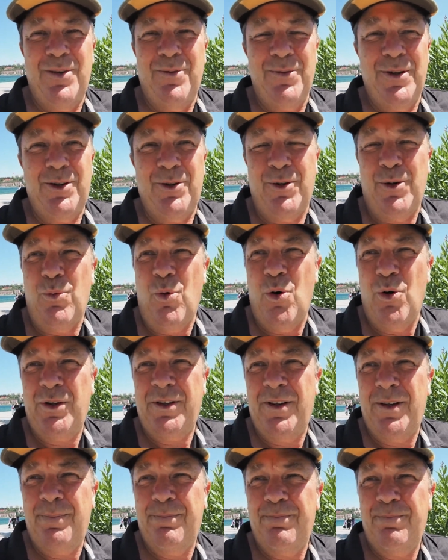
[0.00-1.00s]
We could have
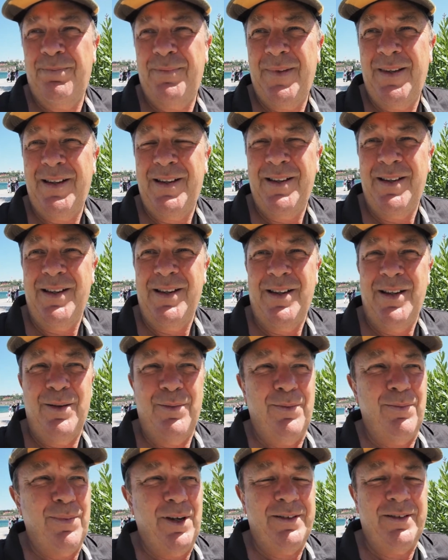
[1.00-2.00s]
walked,
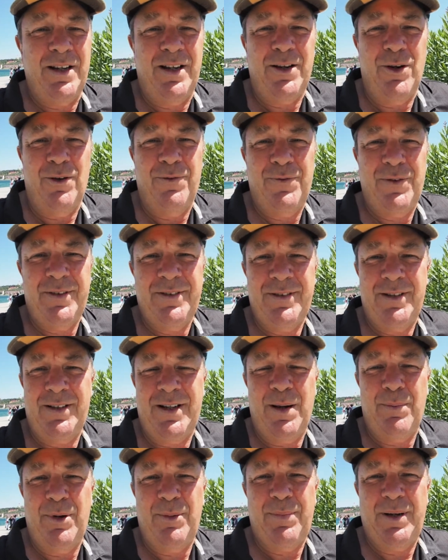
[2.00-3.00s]
but they offered to
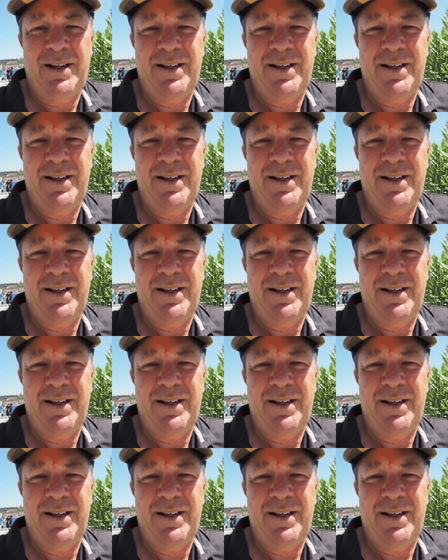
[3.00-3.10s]
come and